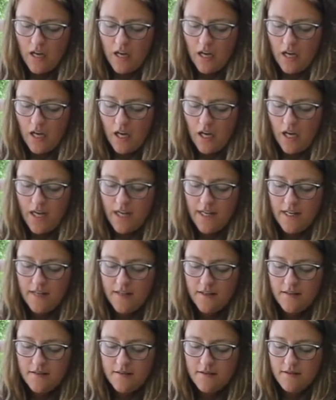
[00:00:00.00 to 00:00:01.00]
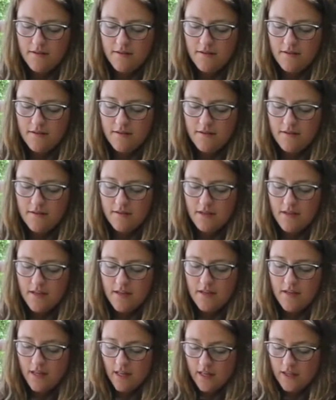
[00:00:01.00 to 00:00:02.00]
I
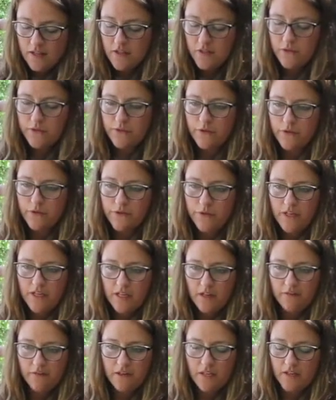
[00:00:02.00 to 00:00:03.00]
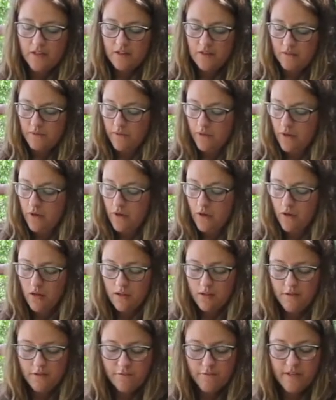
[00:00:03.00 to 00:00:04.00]
asked for forgiveness for
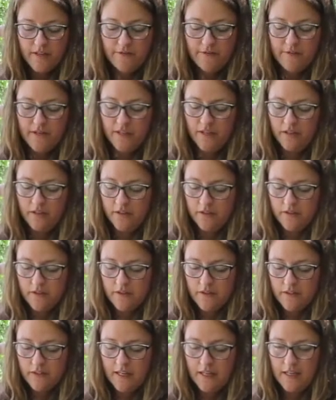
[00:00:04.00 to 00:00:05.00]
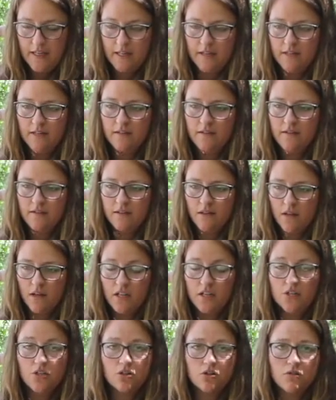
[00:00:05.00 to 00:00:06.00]
all of my failures, and
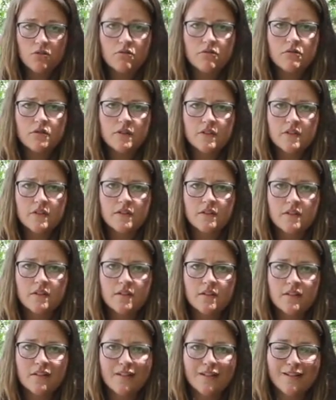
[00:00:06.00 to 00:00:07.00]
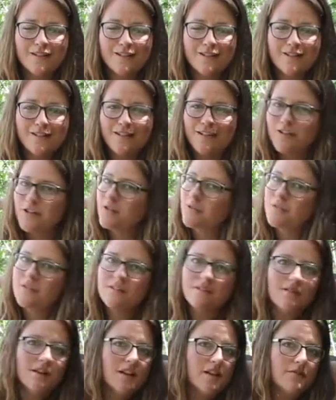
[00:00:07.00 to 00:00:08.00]
I chose
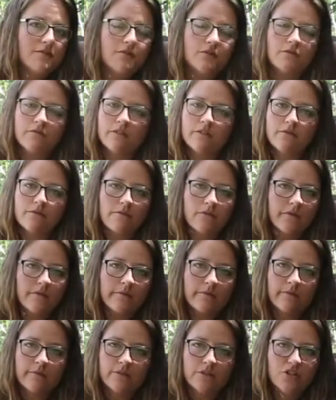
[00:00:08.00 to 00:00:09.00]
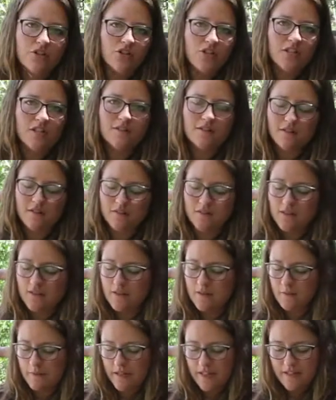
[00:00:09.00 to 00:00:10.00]
a life going forward with Jesus
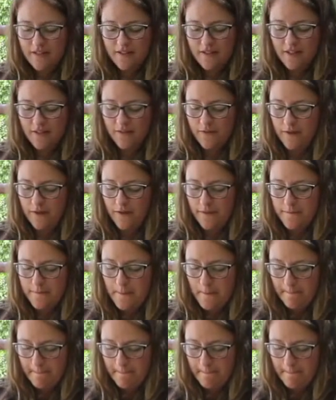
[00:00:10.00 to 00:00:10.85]
as my Savior.